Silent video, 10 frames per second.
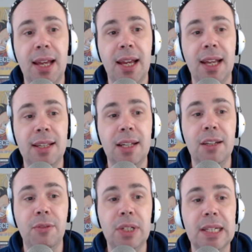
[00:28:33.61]
And then
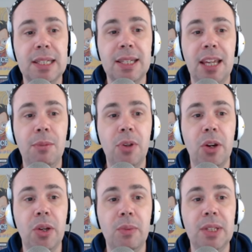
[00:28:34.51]
if we just keep
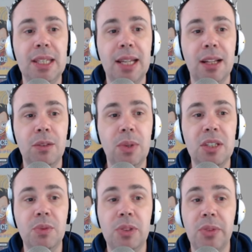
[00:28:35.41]
going with the other
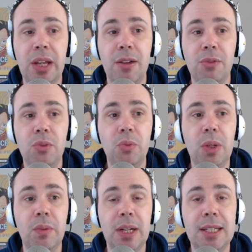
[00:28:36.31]
ones, which we have good
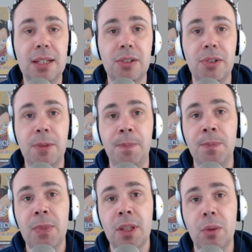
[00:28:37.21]
win rates into,
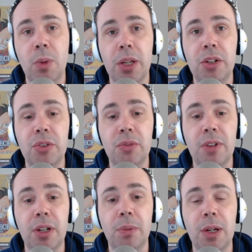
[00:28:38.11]
we're going to do
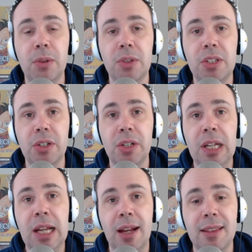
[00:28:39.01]
very well. So
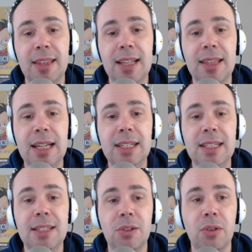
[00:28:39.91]
I think that is
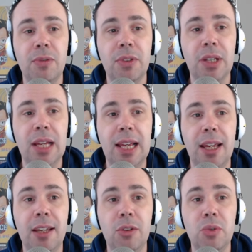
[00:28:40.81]
sort of
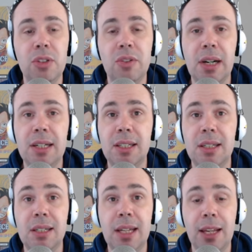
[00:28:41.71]
a good strategy
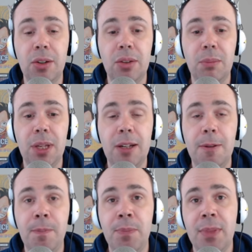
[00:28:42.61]
to take on the meta.
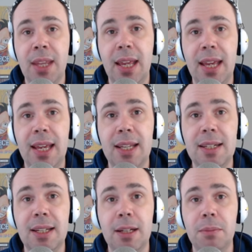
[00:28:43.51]

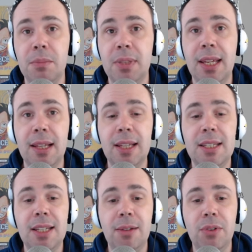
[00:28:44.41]
And yeah,
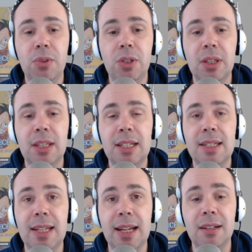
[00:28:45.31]
let's have a look at the
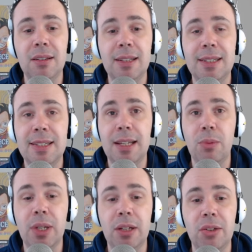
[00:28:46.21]
deck list that
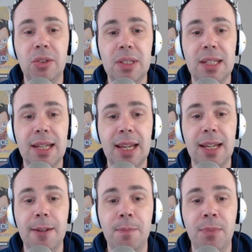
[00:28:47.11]
we're going to use
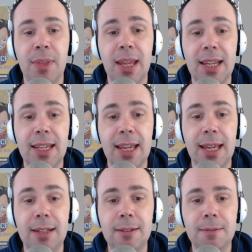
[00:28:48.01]
today
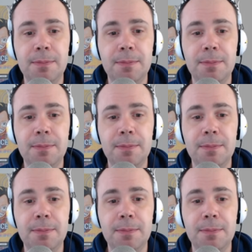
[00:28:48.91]
again.